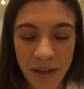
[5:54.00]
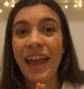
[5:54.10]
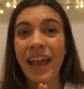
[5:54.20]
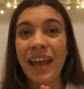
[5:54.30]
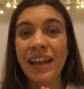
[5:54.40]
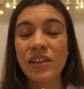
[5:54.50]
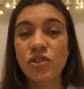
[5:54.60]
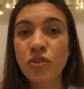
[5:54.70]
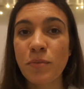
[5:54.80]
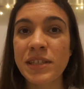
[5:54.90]
and
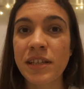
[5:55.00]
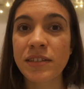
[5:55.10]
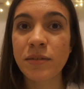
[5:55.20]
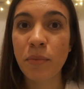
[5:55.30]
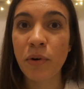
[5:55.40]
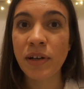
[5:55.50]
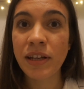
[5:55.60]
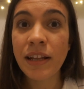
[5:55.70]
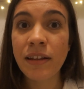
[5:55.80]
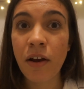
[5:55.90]
show me some support
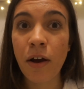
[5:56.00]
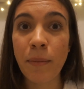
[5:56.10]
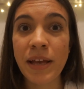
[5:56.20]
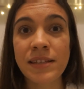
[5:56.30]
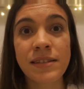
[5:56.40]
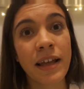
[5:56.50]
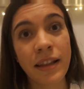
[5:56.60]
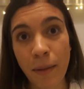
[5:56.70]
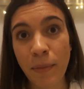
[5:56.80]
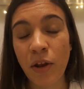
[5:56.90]
in the comments and
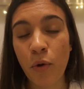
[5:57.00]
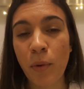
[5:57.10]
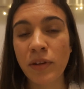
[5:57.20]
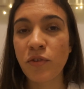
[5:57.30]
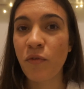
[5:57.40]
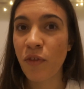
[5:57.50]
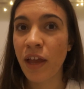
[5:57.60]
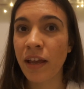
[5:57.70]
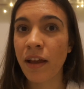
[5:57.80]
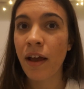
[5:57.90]
let me know what you
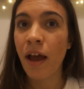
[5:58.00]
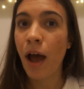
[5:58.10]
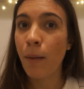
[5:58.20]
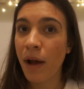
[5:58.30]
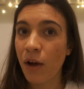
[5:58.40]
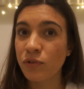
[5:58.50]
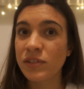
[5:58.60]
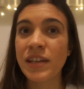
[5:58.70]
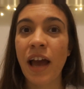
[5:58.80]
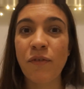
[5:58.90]
think about
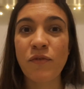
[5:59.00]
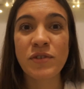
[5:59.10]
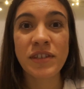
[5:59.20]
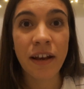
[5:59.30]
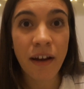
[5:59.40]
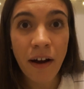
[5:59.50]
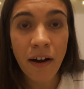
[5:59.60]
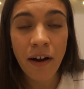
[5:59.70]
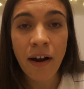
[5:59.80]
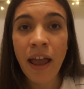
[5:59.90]
the iPhone
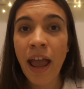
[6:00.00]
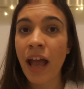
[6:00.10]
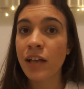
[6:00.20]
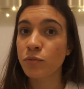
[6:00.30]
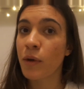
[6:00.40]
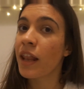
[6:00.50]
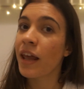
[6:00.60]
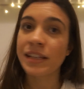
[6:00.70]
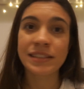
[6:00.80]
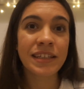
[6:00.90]
XR as well
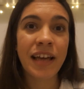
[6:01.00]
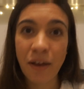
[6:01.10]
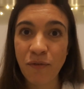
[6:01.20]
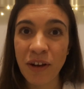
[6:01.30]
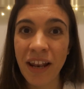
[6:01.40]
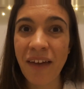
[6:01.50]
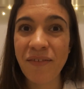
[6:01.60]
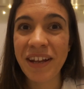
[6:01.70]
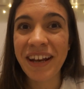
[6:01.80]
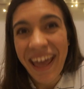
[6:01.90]
as the iPhone
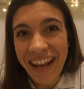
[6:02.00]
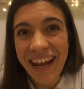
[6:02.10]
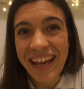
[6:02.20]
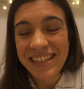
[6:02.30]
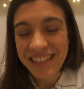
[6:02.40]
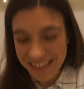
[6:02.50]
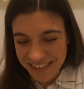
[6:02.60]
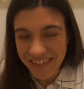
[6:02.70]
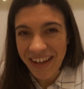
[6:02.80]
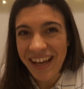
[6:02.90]
11. And I guess I'll
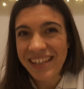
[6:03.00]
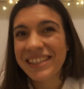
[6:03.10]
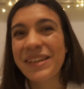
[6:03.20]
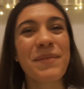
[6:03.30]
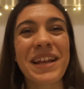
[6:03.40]
see you guys in my